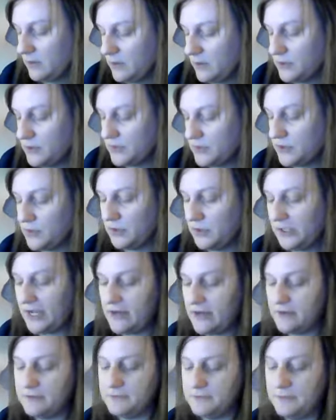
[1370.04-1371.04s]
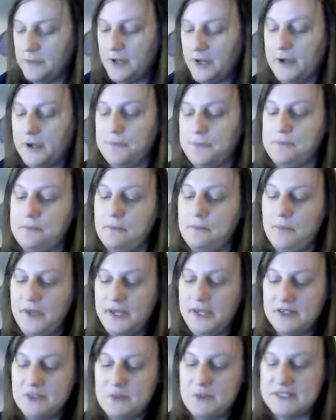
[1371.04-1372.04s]
So a lot of
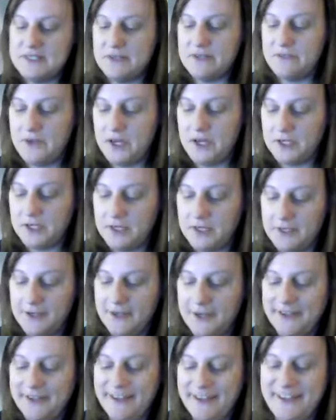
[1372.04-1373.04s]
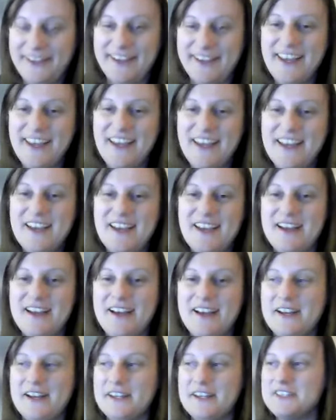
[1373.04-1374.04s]
being specific,
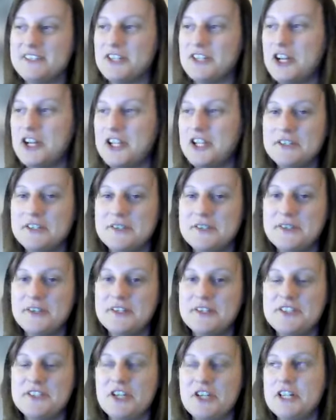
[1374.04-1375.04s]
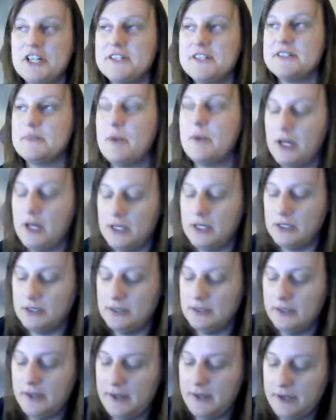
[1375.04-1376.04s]
starting small,